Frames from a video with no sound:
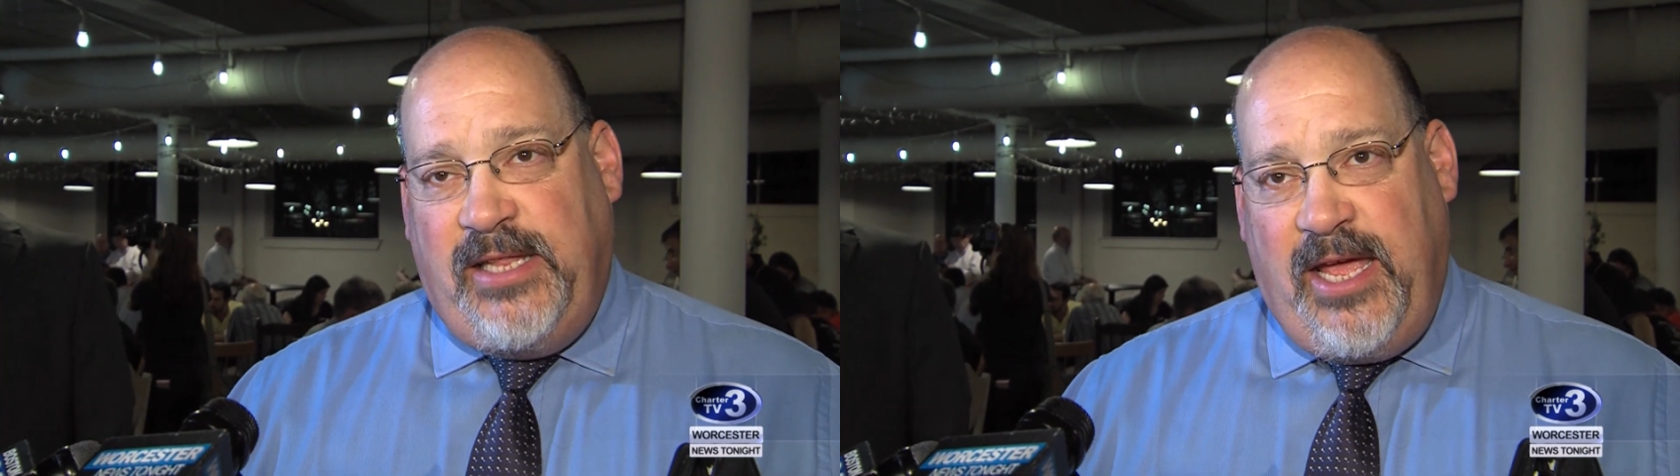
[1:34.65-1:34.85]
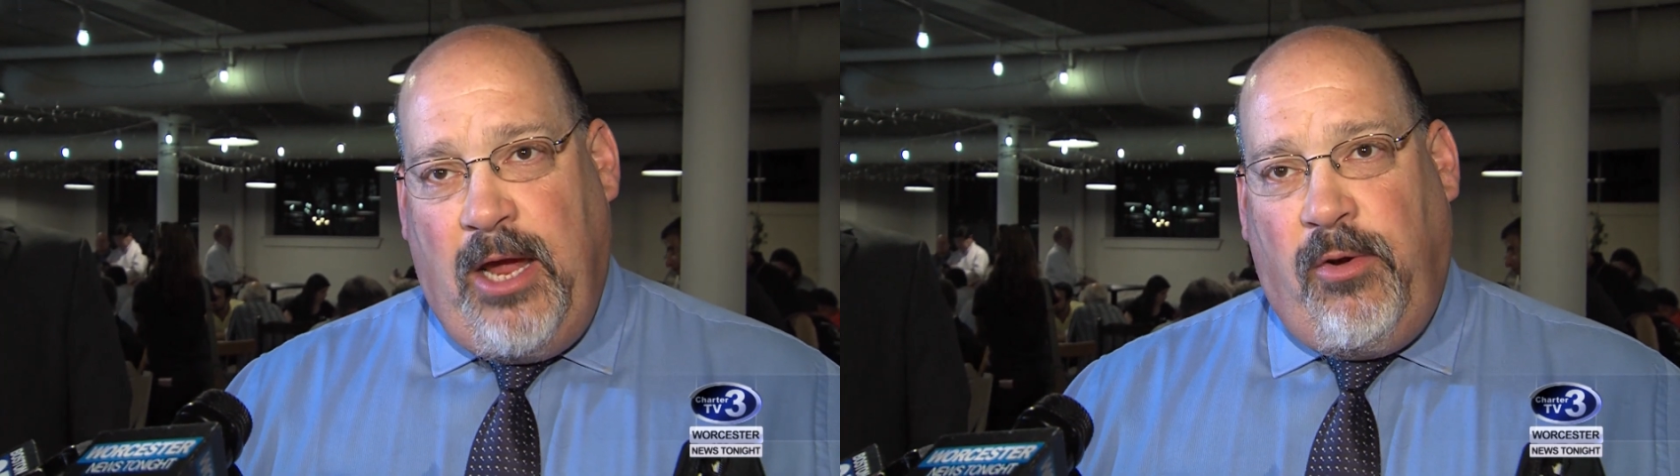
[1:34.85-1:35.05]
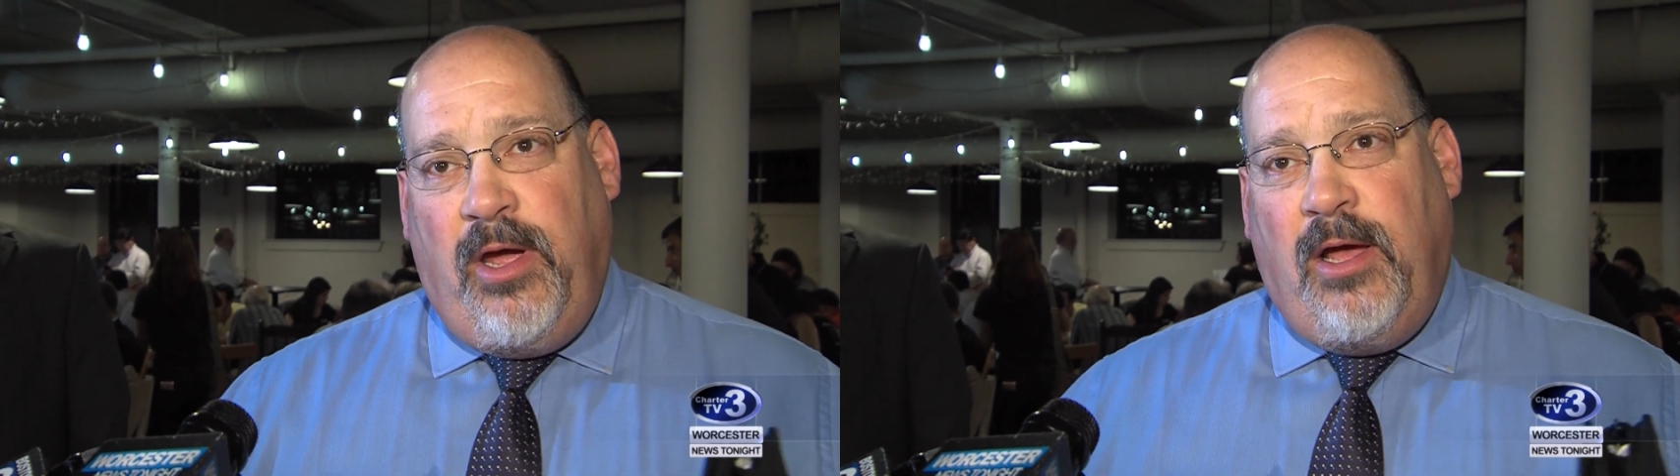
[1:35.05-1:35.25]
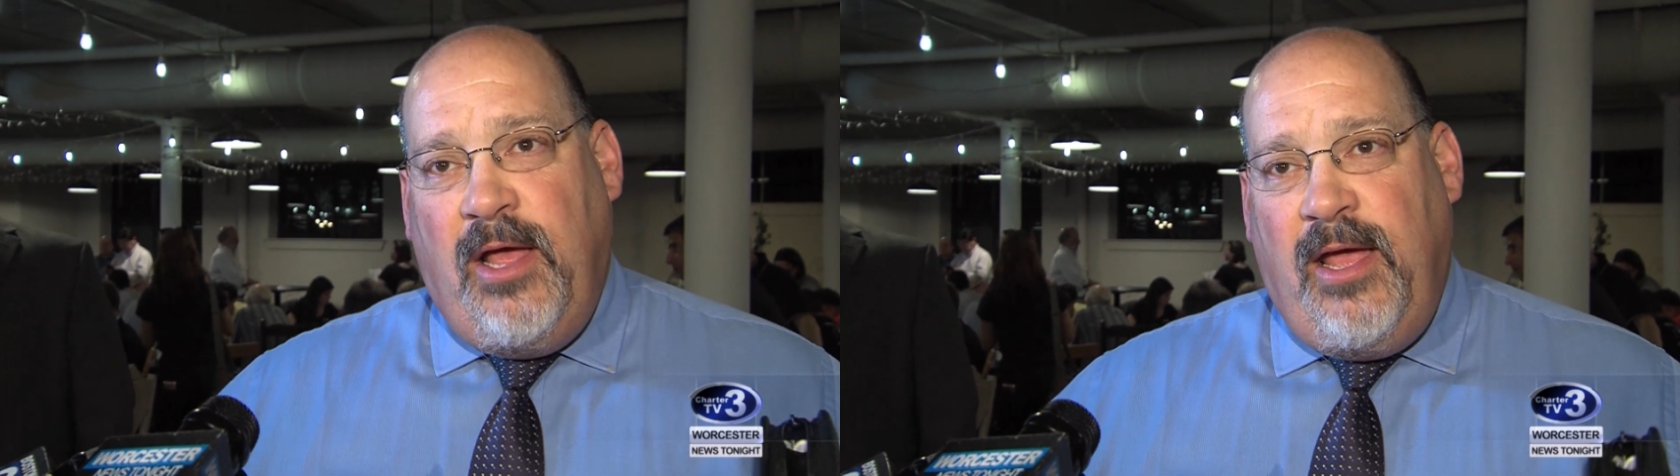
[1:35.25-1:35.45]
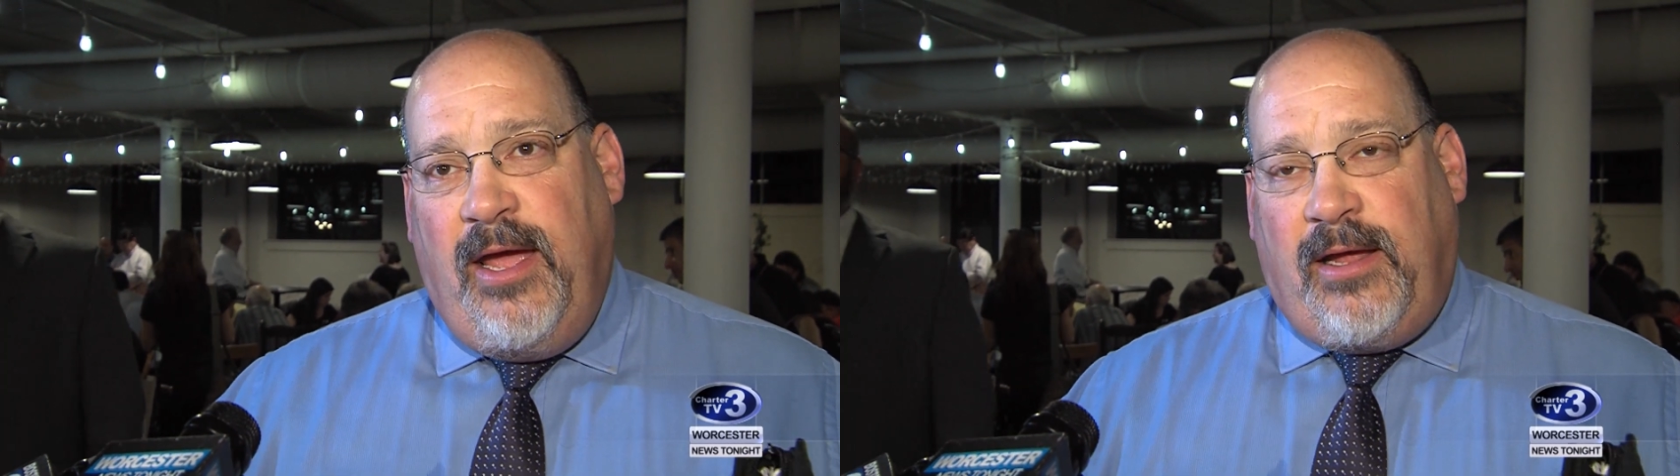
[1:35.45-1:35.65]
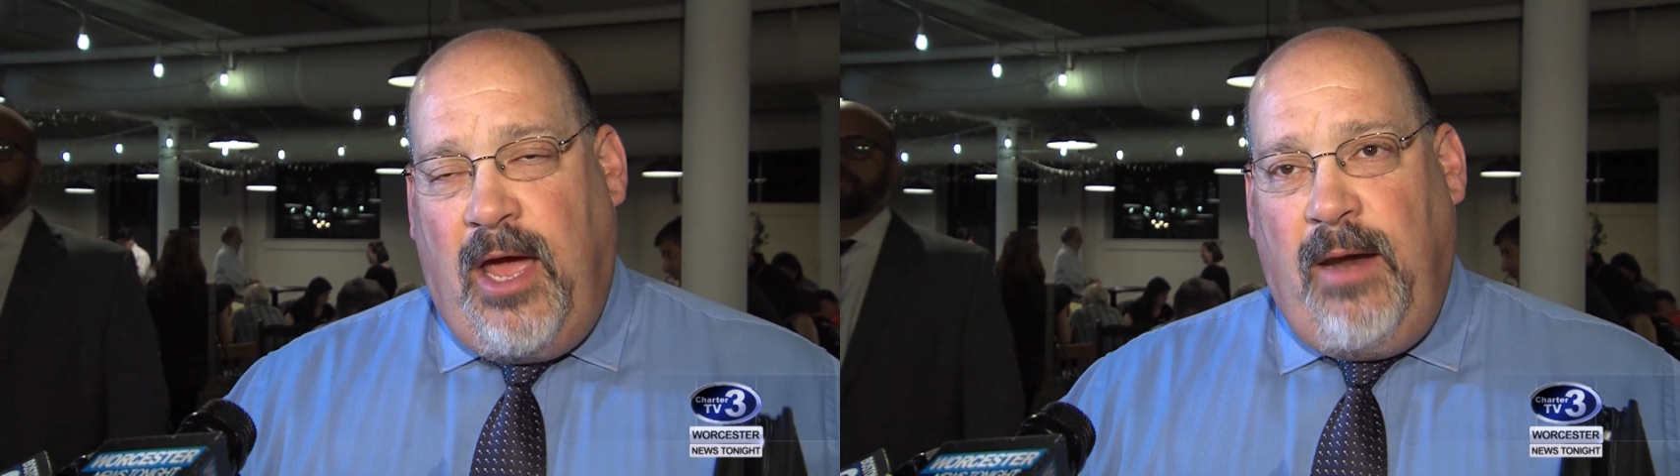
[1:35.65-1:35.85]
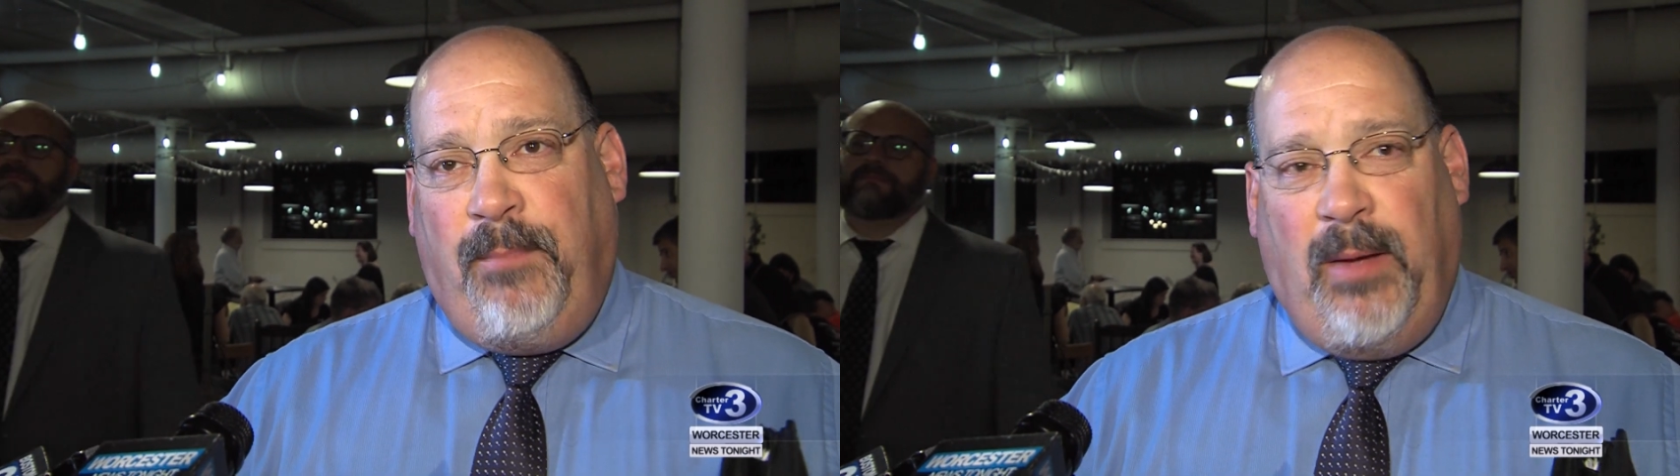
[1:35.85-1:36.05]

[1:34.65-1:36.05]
in the area, it kind